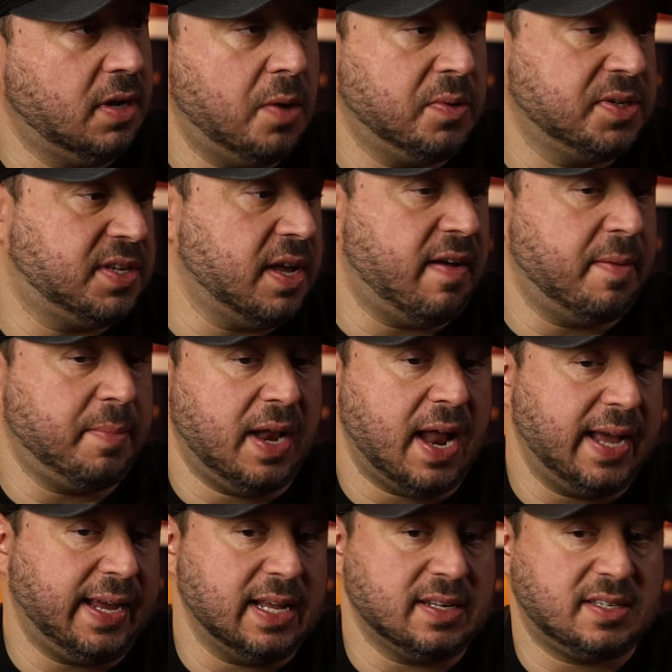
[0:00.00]
no, it's. I mean,
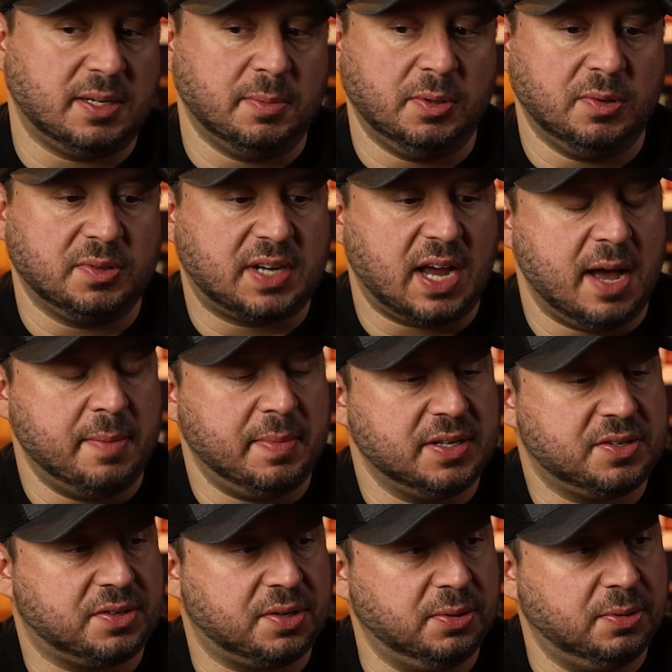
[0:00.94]
I get I, some of those
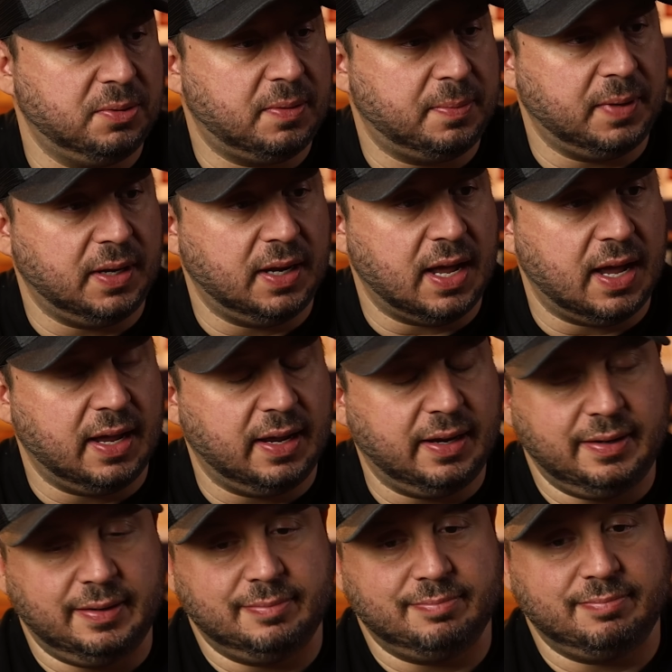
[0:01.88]
comments too. I mean, I
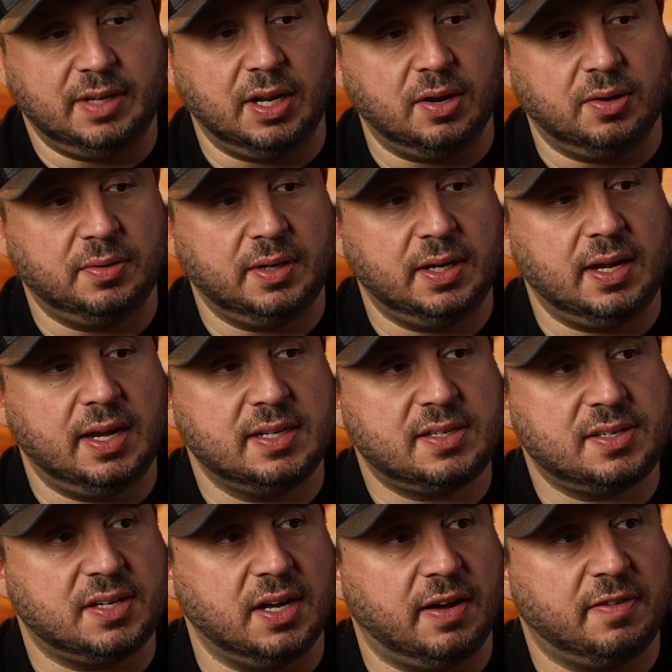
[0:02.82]
you know, it,
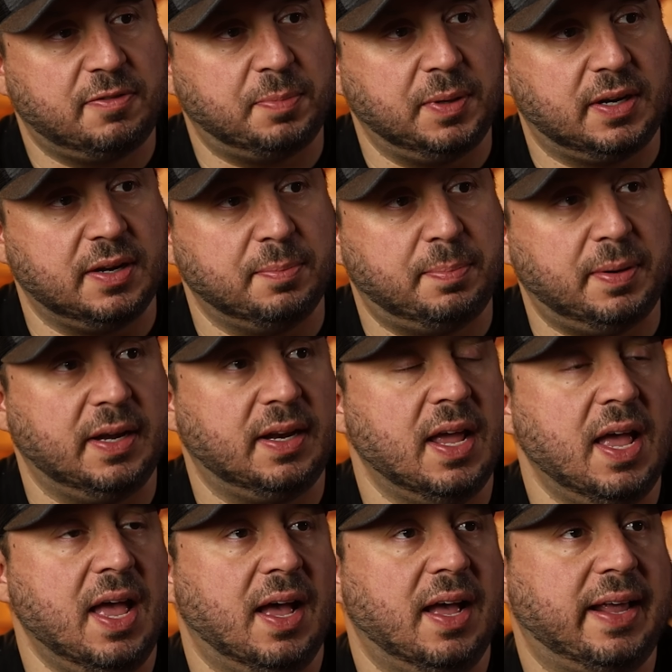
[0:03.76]
it's tough because,
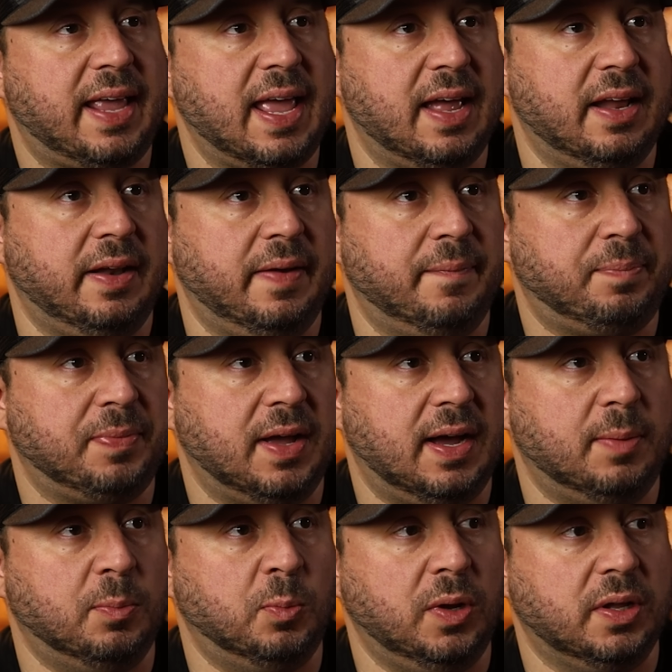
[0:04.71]
but again,
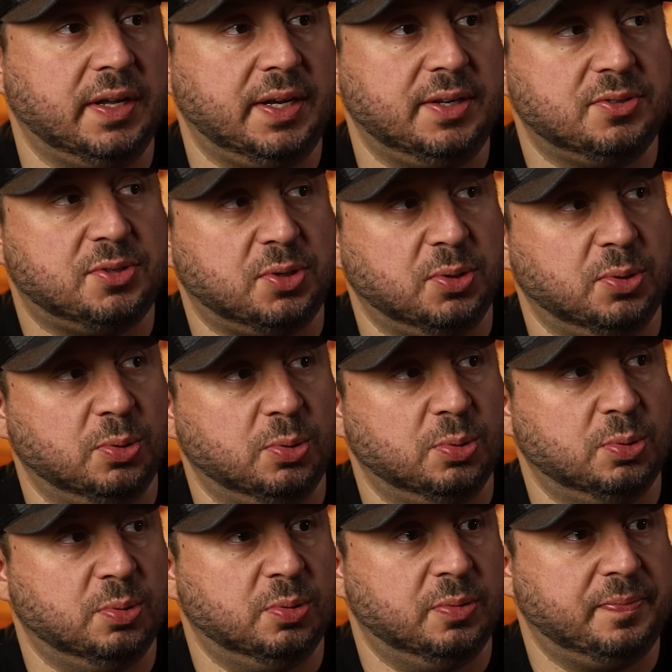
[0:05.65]
I'm willing
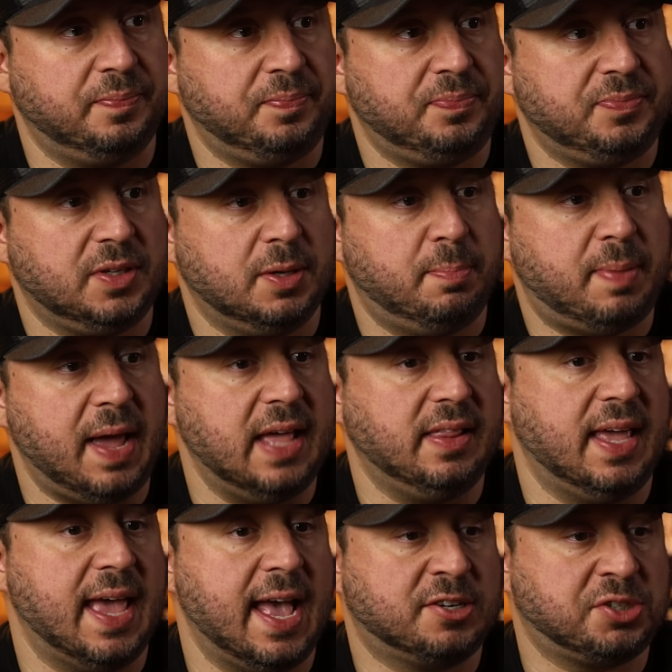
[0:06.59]
to pay
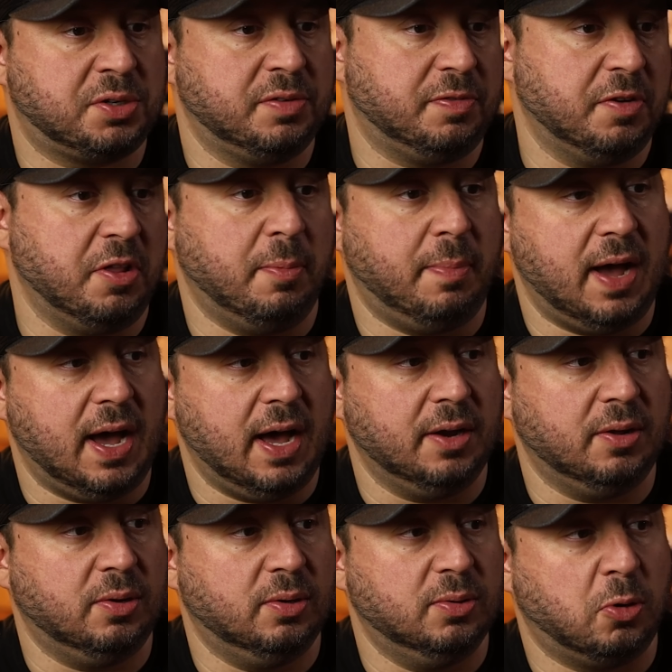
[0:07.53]
the extra for the
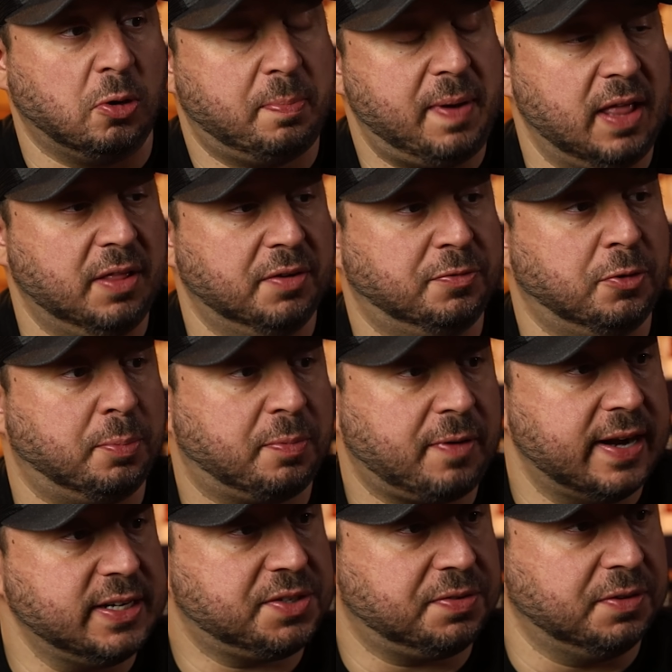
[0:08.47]
bottle or pay the full
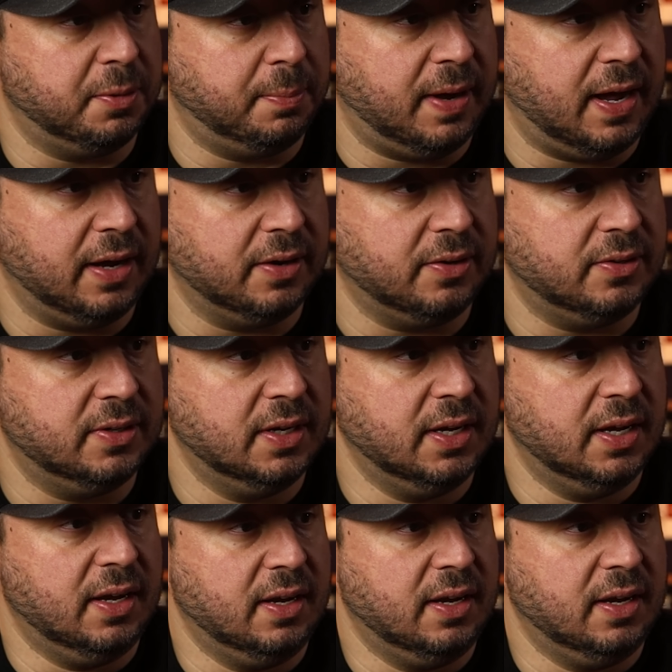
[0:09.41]
price for the bottle.